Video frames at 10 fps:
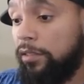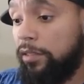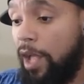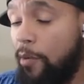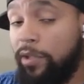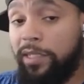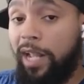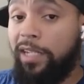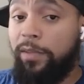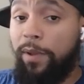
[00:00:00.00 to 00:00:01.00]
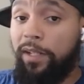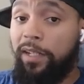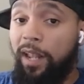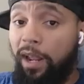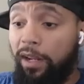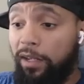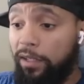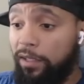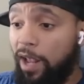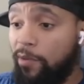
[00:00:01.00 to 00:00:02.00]
I was not expecting that.
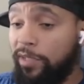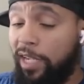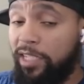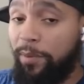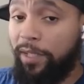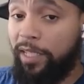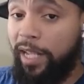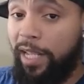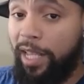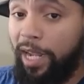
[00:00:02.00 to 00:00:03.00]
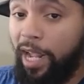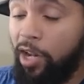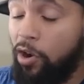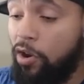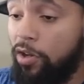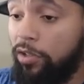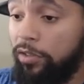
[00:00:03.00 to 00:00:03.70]
I was not expecting that, like, at all.